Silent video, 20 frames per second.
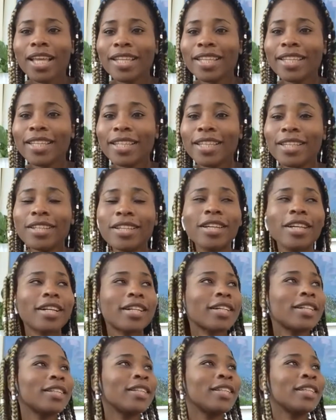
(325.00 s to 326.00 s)
the
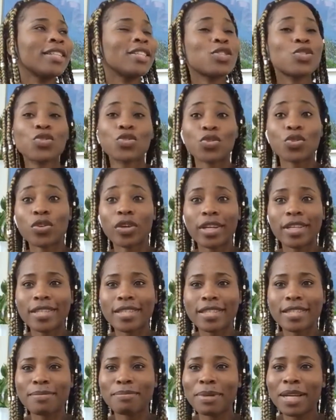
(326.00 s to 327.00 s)

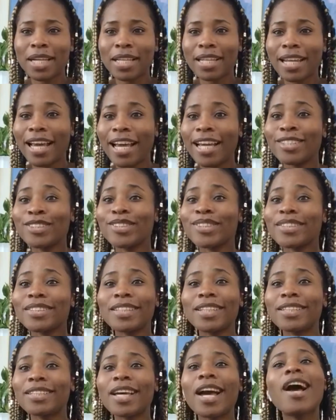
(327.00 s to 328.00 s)
stress, man, I just
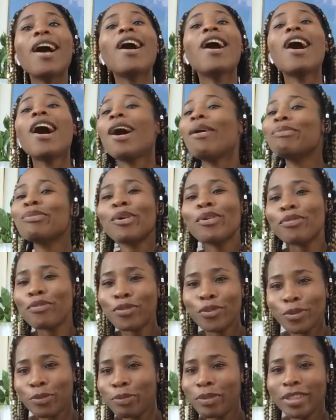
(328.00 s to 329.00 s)
said I'm not
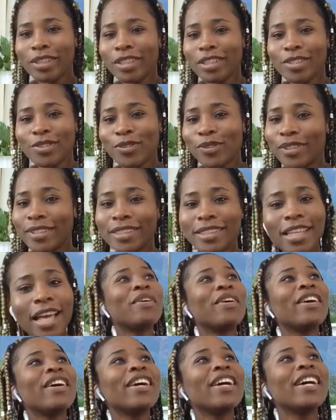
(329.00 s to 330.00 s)
filming this one.
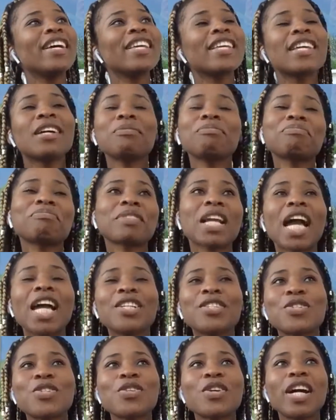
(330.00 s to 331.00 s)
But yeah, I
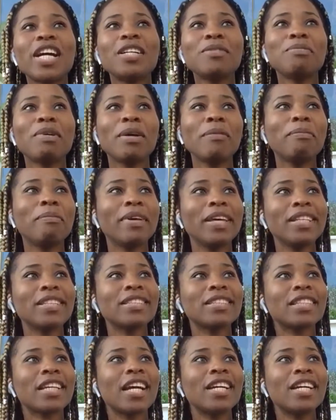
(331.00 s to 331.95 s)
tried my best.